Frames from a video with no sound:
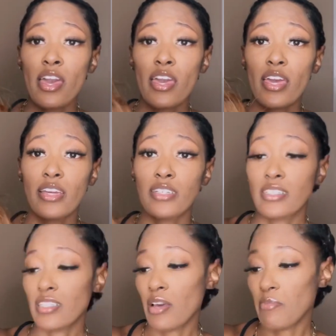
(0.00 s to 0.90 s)
It is
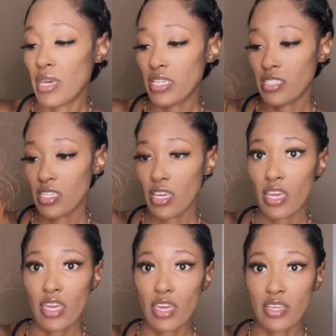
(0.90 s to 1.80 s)
amazing,
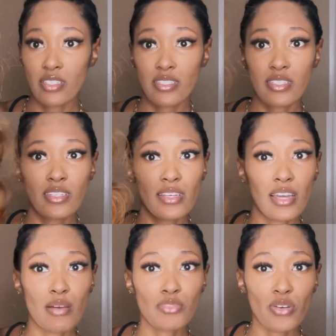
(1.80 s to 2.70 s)
and
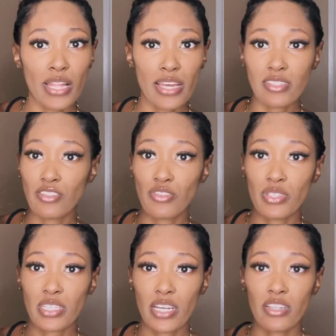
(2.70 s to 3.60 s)
I'm so glad to do this
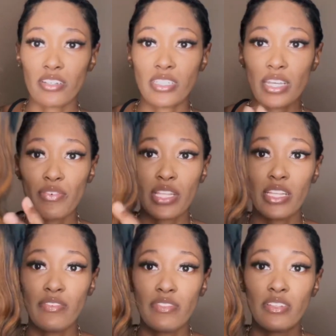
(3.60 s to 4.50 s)
color because I really
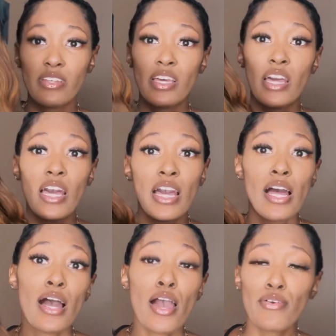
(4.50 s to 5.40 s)
love
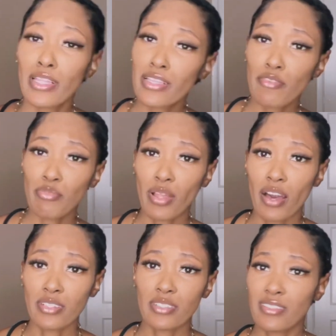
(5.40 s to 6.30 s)
blonde.